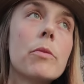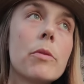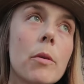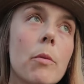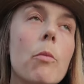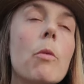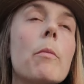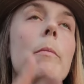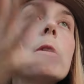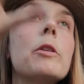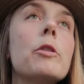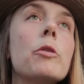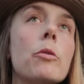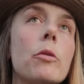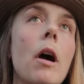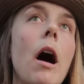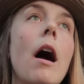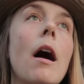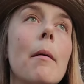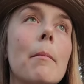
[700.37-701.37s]
the woman who
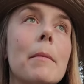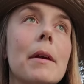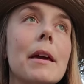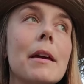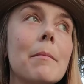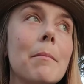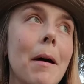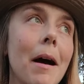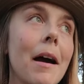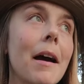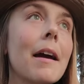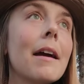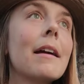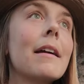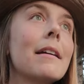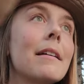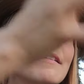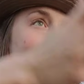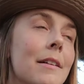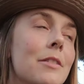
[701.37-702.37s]
got me my
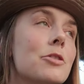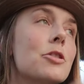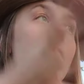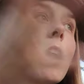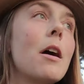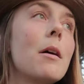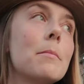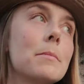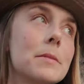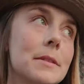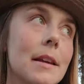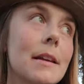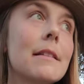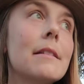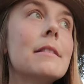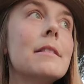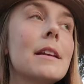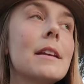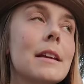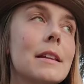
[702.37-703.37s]
jobs
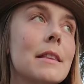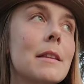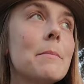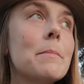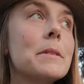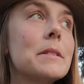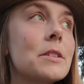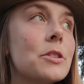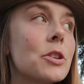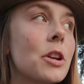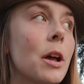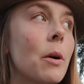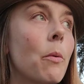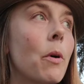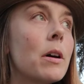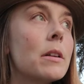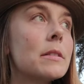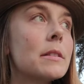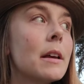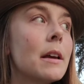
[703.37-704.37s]
and in the position I
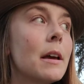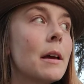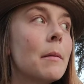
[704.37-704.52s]
was.